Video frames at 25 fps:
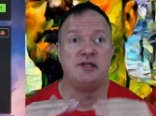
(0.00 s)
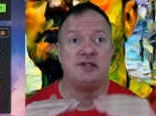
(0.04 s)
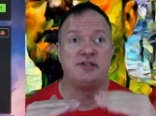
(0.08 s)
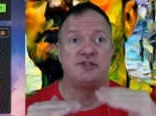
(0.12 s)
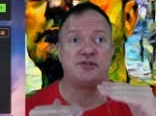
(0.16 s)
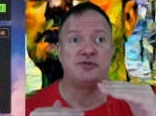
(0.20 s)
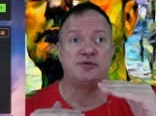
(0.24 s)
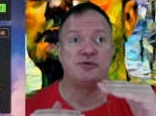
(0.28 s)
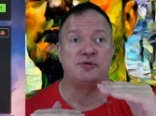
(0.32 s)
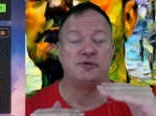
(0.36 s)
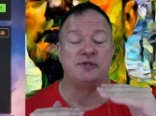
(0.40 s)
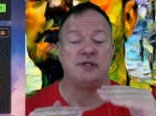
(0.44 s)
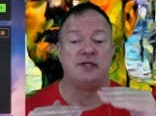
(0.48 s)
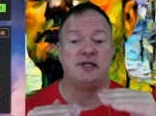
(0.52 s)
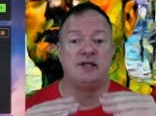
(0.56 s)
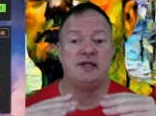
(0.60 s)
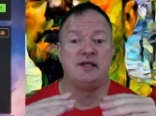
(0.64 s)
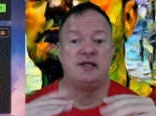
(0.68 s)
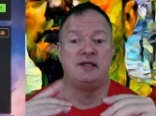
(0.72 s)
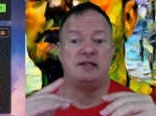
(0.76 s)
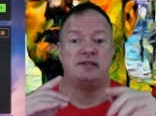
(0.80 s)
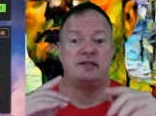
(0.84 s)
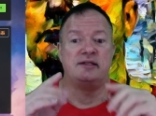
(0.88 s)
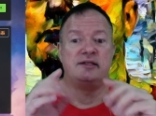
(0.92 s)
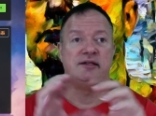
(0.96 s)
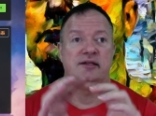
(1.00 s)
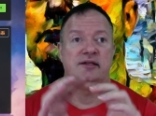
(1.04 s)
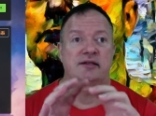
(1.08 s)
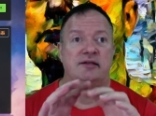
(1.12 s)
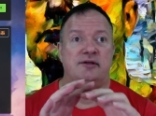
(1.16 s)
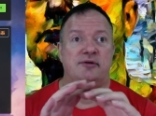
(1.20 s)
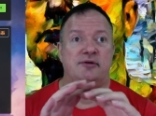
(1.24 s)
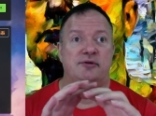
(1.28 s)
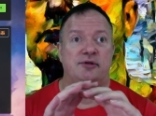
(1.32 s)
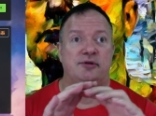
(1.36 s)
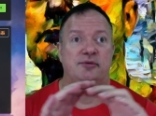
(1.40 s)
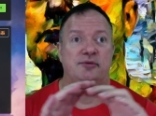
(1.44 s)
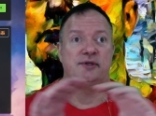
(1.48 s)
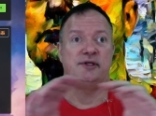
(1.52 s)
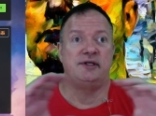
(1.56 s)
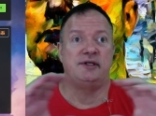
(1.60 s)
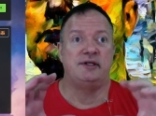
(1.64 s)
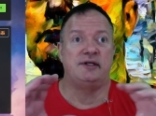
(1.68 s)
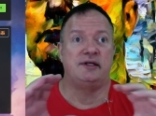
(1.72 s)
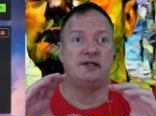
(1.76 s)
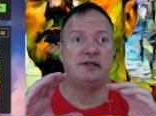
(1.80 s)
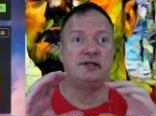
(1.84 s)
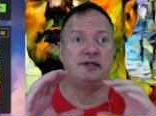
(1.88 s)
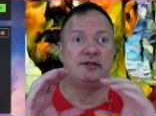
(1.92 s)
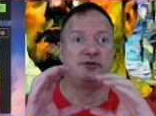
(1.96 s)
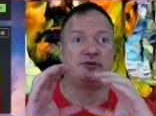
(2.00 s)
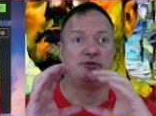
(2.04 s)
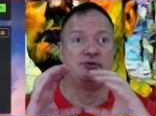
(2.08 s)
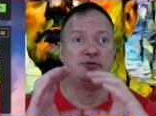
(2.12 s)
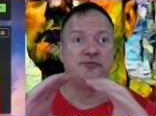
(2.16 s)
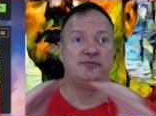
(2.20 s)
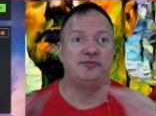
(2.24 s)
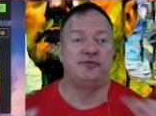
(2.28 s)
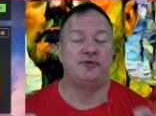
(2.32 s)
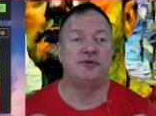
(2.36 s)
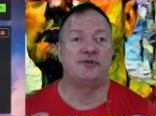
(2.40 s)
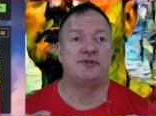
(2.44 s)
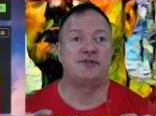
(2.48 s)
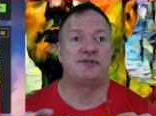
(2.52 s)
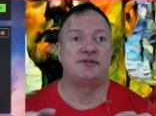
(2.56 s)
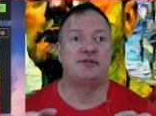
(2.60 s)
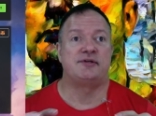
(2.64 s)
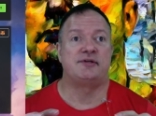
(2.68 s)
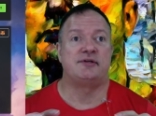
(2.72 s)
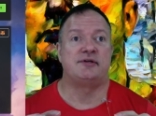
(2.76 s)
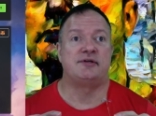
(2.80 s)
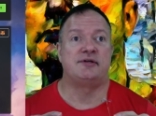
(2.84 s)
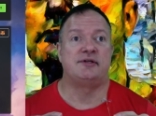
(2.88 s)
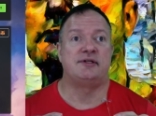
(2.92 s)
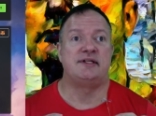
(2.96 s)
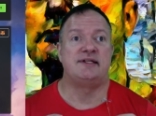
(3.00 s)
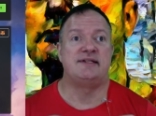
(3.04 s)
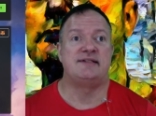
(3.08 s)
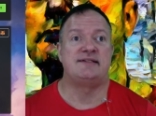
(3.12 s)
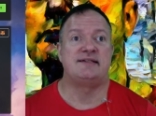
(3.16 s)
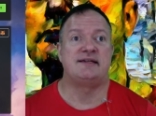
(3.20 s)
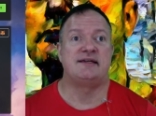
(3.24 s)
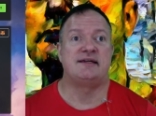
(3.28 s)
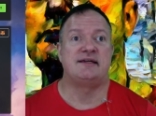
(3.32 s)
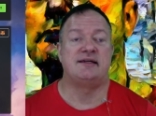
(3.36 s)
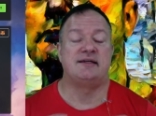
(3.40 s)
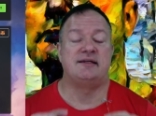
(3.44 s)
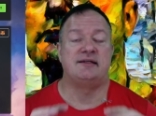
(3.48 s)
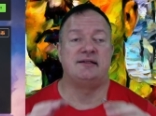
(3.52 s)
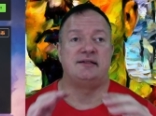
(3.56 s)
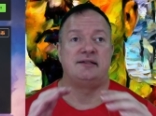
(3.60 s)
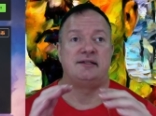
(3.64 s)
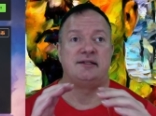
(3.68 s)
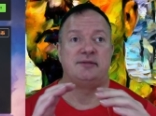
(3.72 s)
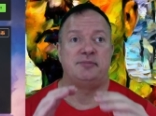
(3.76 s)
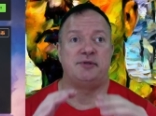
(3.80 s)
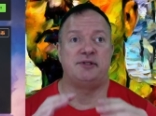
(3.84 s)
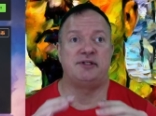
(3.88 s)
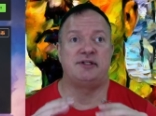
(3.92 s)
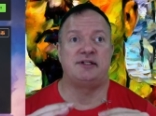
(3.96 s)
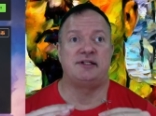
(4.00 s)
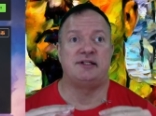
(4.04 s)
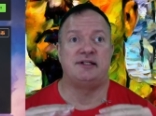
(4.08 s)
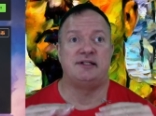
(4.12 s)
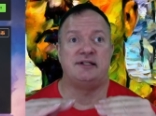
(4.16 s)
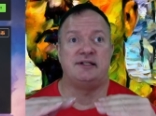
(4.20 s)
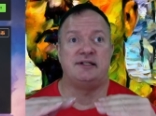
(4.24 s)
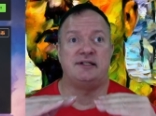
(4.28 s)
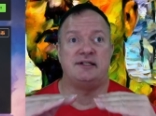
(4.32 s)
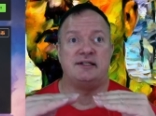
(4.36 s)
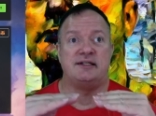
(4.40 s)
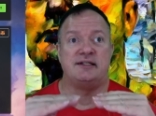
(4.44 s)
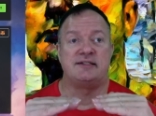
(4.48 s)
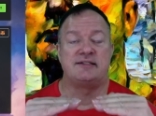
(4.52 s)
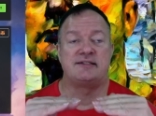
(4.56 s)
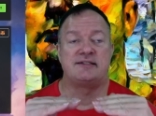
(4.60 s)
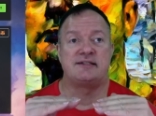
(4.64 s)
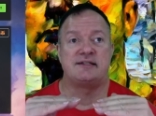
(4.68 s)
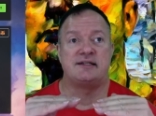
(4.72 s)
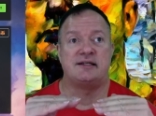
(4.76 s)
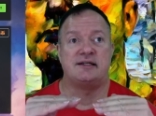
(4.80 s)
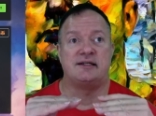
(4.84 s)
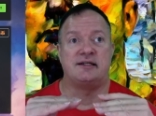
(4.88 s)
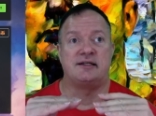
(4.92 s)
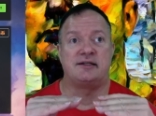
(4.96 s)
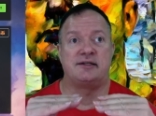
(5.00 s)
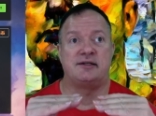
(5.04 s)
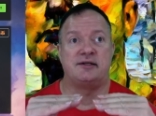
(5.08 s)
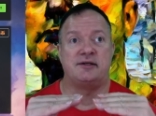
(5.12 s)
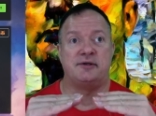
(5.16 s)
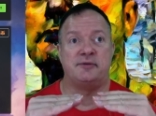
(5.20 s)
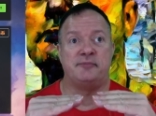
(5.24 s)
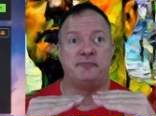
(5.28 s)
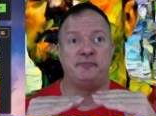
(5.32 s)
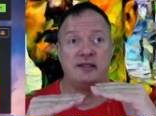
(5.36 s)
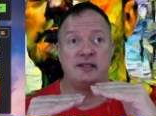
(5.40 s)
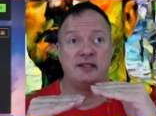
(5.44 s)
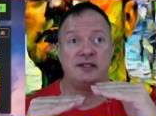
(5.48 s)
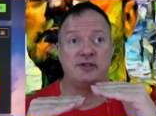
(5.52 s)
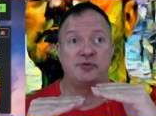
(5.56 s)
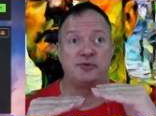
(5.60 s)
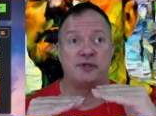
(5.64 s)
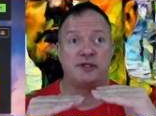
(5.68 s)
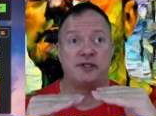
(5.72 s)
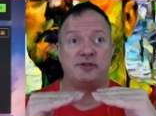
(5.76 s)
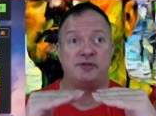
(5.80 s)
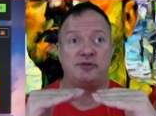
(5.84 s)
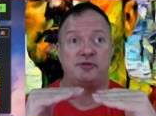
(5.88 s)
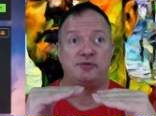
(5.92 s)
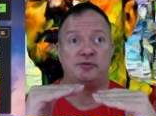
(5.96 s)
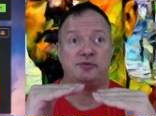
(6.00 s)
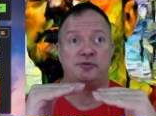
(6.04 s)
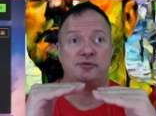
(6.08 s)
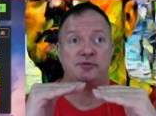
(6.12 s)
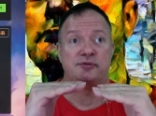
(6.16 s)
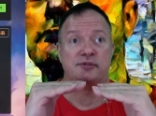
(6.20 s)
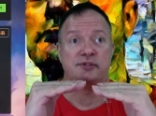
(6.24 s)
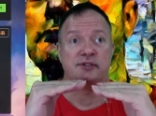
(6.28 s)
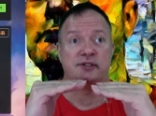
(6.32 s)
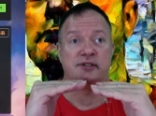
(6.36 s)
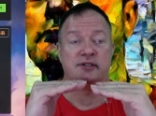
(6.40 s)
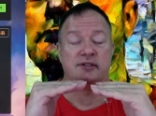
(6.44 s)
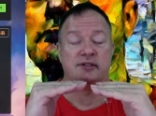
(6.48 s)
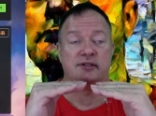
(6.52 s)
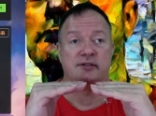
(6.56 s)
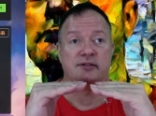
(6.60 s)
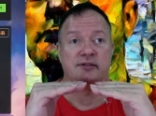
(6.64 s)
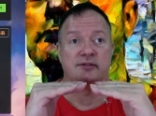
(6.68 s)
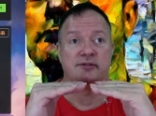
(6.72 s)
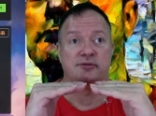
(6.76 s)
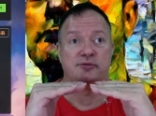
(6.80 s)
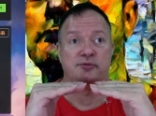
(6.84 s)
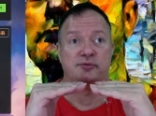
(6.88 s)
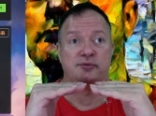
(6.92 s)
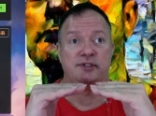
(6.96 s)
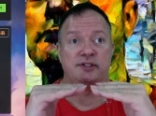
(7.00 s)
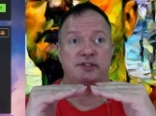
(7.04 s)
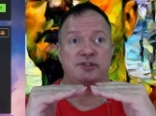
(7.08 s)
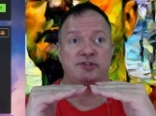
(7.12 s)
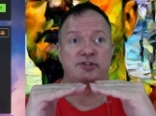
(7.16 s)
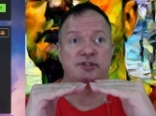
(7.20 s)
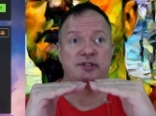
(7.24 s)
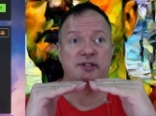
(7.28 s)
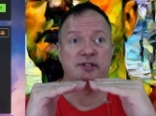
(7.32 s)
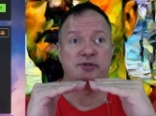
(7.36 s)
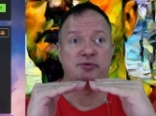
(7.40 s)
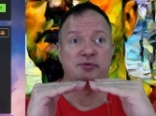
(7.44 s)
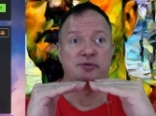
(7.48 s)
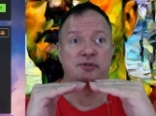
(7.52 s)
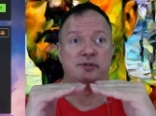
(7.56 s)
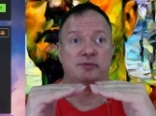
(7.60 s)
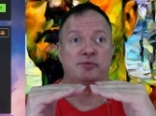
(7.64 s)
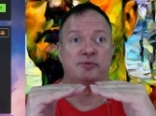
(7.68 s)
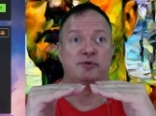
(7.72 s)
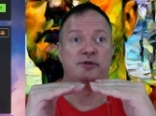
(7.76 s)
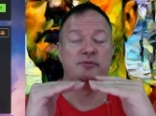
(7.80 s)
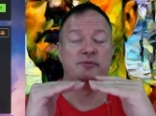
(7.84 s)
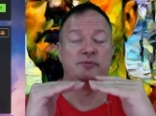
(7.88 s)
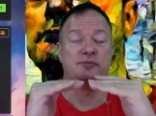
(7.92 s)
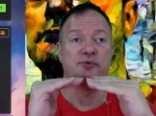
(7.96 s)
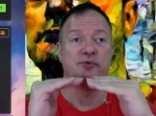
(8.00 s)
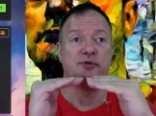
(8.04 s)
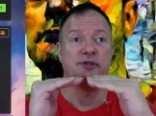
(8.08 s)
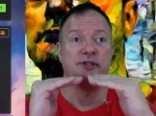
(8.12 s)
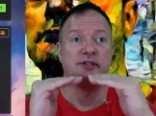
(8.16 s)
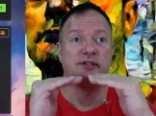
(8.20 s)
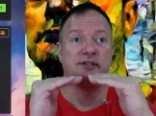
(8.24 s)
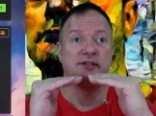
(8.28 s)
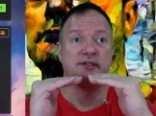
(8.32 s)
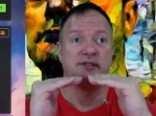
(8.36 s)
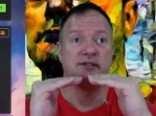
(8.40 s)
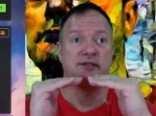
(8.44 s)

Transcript: So the way Tomb Forks are designed, typically it's like they try to reach an equilibrium with